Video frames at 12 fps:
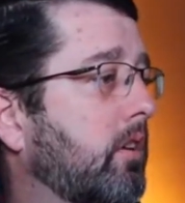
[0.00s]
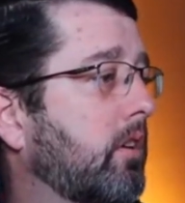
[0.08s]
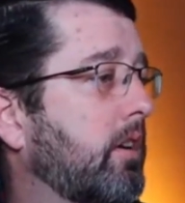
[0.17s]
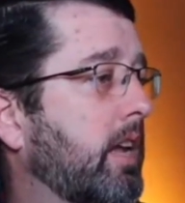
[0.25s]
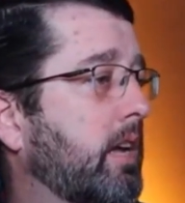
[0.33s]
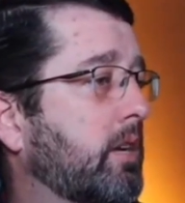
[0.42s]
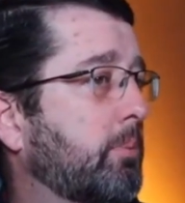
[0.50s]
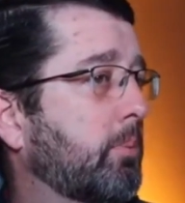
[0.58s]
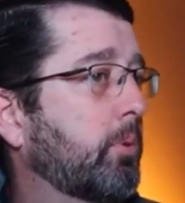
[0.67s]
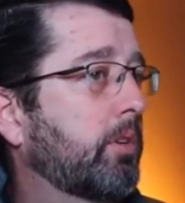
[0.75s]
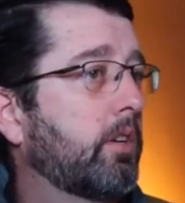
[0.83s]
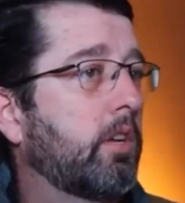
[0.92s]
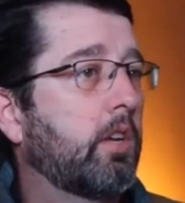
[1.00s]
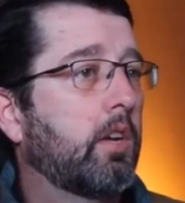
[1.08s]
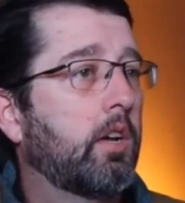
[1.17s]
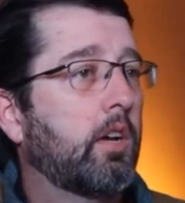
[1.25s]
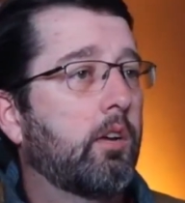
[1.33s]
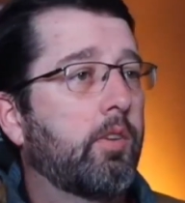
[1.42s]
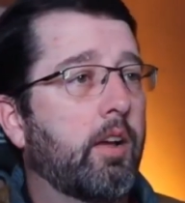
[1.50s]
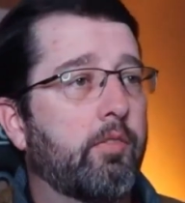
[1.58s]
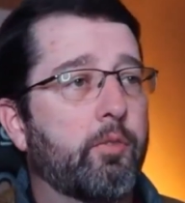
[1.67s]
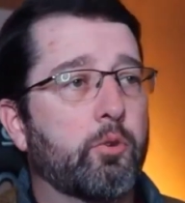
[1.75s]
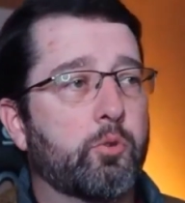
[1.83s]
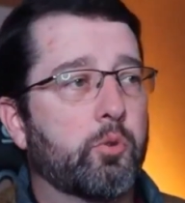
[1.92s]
dashboard. I have first